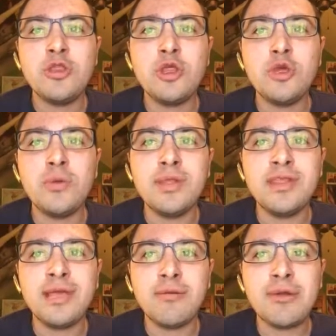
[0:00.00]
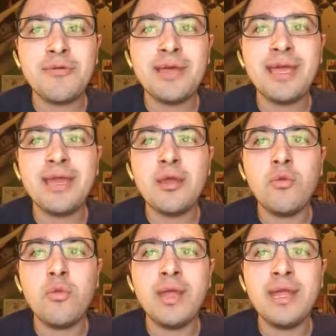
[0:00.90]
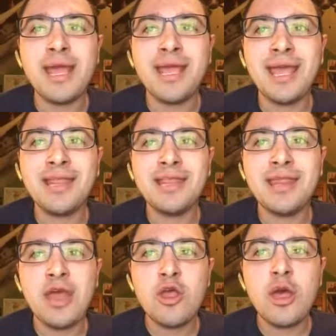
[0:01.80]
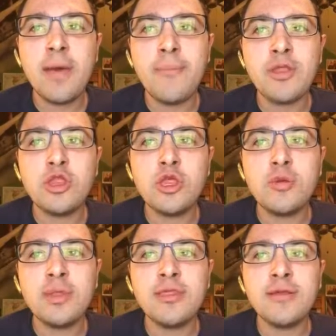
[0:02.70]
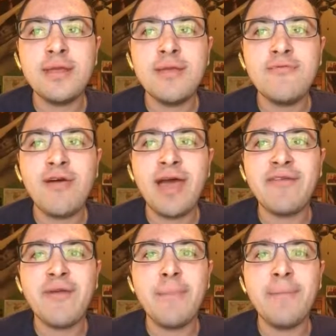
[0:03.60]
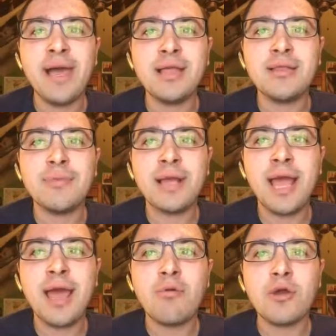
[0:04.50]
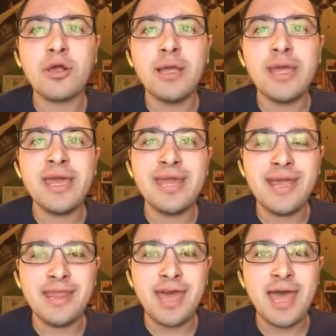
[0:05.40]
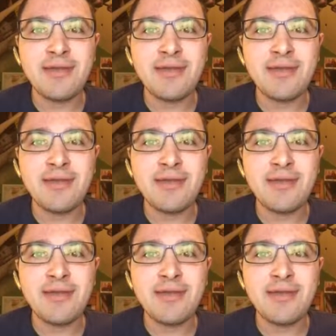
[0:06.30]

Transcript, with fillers: to zero and wind gusts up to 35 miles per hour in the